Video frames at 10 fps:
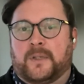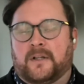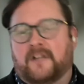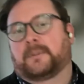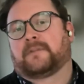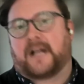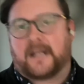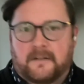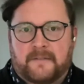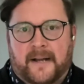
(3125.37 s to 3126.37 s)
We love
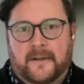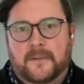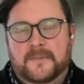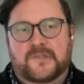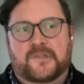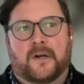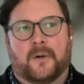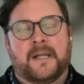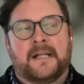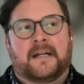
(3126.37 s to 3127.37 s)
providing value.
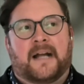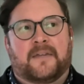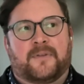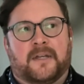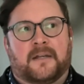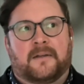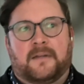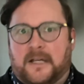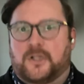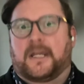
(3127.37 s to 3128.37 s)
So I think
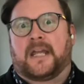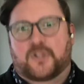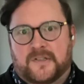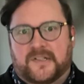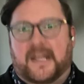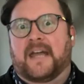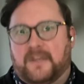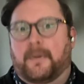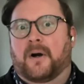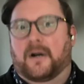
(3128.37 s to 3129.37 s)
education's a
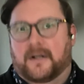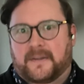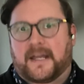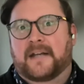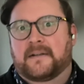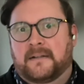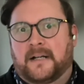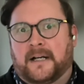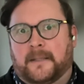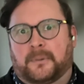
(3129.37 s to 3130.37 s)
heavy part of that
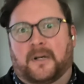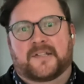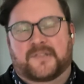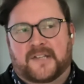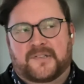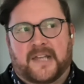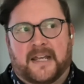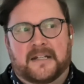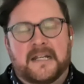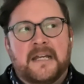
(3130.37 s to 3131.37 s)
process.
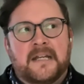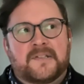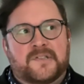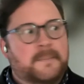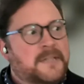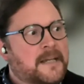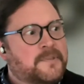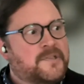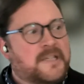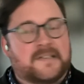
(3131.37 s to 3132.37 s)
And
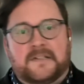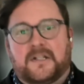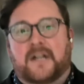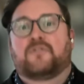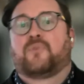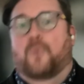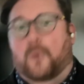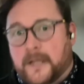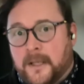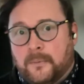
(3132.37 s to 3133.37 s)
sometimes it's done
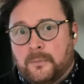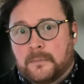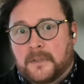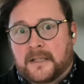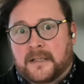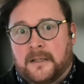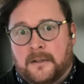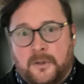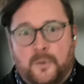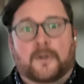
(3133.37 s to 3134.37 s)
for you.
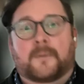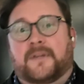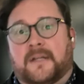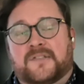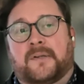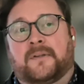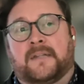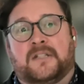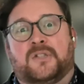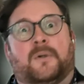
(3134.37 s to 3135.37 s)
You work with a consultant,
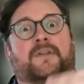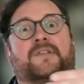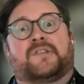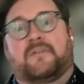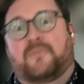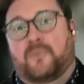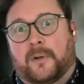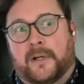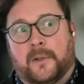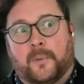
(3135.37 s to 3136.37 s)
they do all the stuff
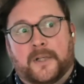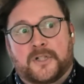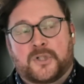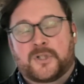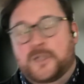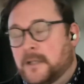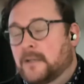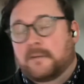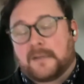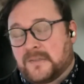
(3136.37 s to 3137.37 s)
for you, which
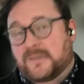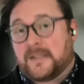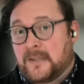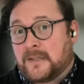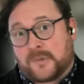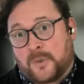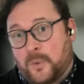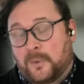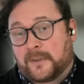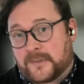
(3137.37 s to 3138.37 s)
is
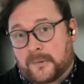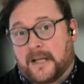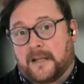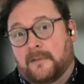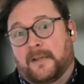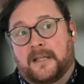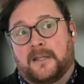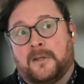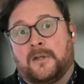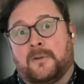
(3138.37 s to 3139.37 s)
cool. It's great. Like
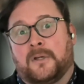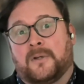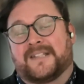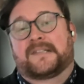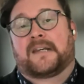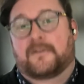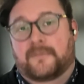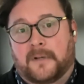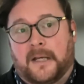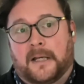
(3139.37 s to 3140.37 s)
you can set it and
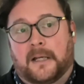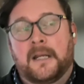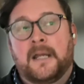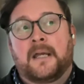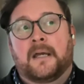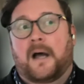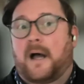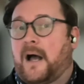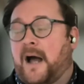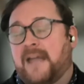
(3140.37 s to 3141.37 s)
forget it.
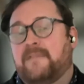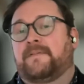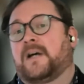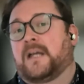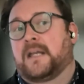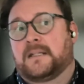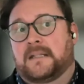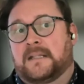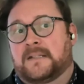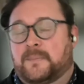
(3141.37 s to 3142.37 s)
I find
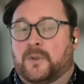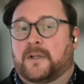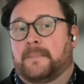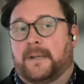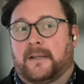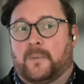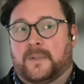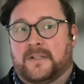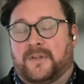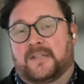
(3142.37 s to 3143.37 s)
it's more compelling
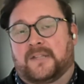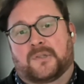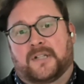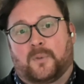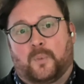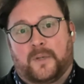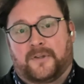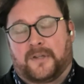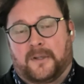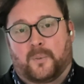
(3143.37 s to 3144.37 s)
when things are done
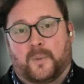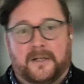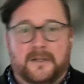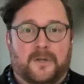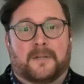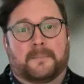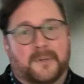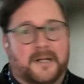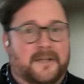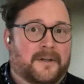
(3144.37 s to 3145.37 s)
with you, when you can
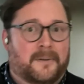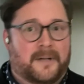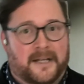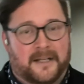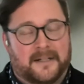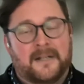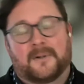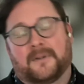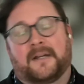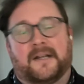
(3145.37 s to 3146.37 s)
bring the client
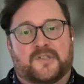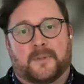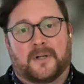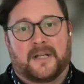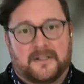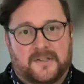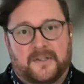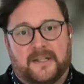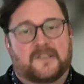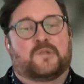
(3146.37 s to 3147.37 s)
or the customer into
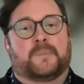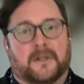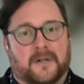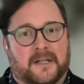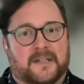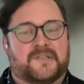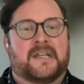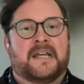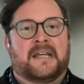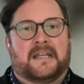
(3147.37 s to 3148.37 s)
the experience,
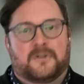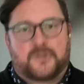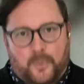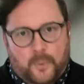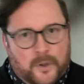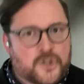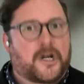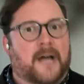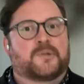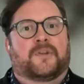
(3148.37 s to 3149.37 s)
do
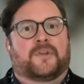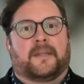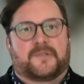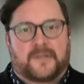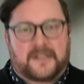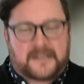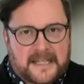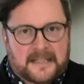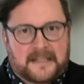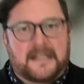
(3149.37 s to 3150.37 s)
workshops with them so
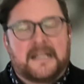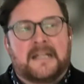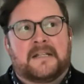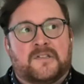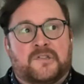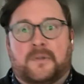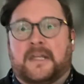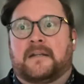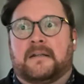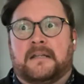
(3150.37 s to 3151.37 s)

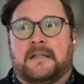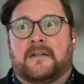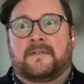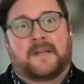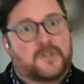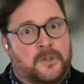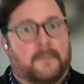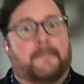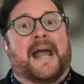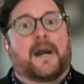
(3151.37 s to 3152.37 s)
that in effect, you're
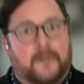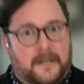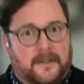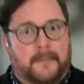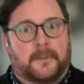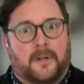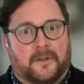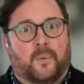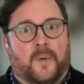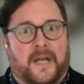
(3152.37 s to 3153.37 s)
empowering them
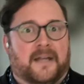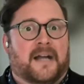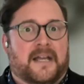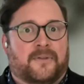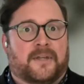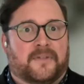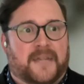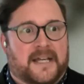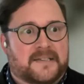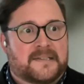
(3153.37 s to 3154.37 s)
along the way. I think
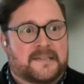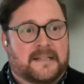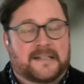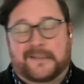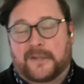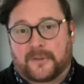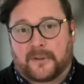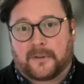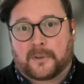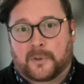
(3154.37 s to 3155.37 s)
that's
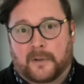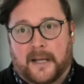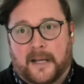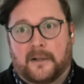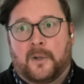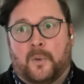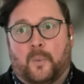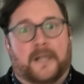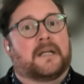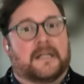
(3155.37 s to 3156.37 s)
another great
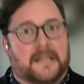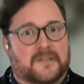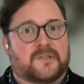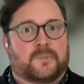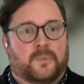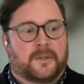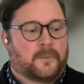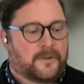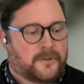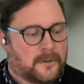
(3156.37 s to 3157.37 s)
way to connect
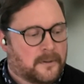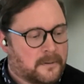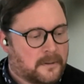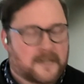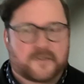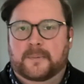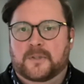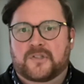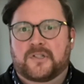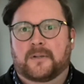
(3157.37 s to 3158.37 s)
with your
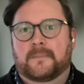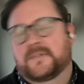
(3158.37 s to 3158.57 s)
customers too.